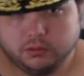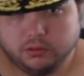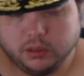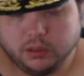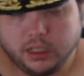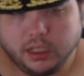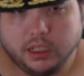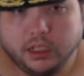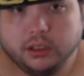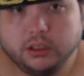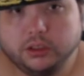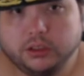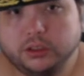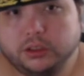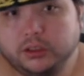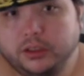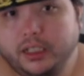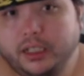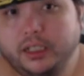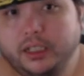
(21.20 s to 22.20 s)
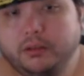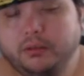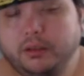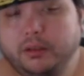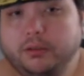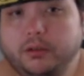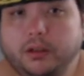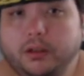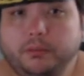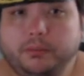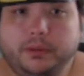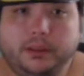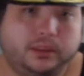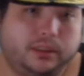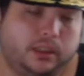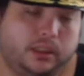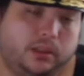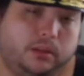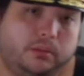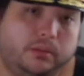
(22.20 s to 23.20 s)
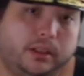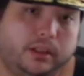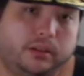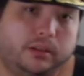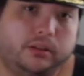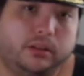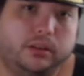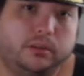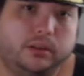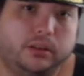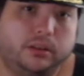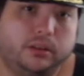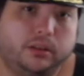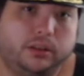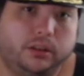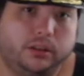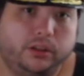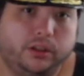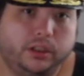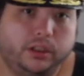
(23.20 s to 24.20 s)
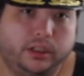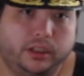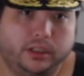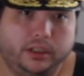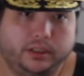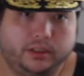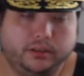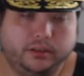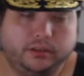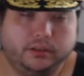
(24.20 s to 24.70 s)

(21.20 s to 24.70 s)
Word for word: Here in Australia, we won't be celebrating Christmas and New Year